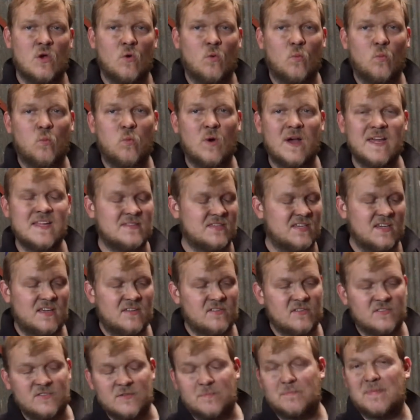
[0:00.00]
weightier
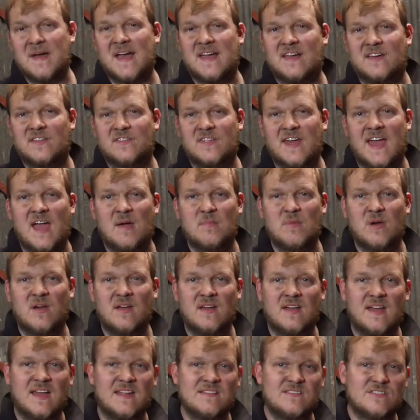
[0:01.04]
than the back of the
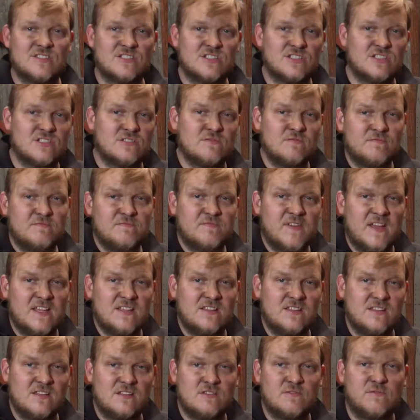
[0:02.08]
hammer and
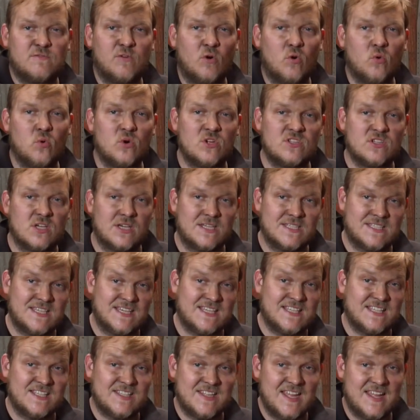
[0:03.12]
faces forward, so it
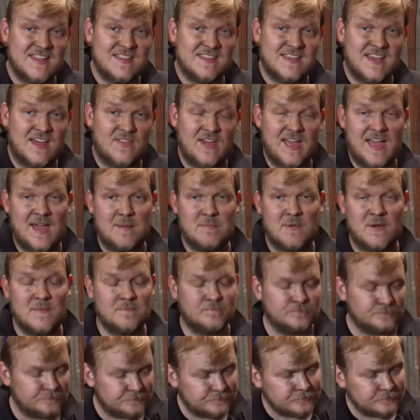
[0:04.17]
extends out the hammer,